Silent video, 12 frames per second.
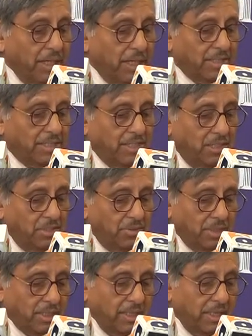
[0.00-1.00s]

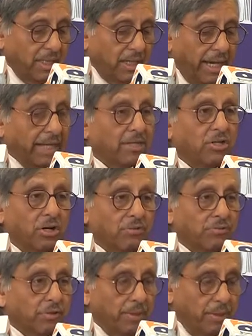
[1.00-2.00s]
assiduously being egged
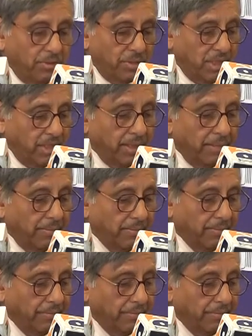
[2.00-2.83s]
on from outside.